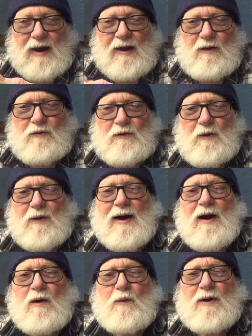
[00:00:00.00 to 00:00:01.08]
I don't know
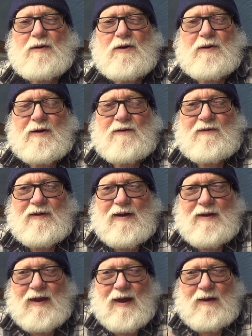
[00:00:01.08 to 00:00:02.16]
how well you can see
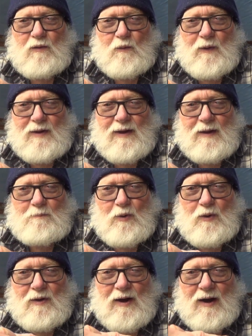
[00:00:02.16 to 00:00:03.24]
that, the way that
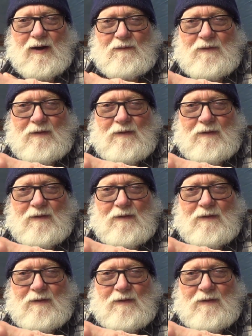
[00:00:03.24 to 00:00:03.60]
broke off.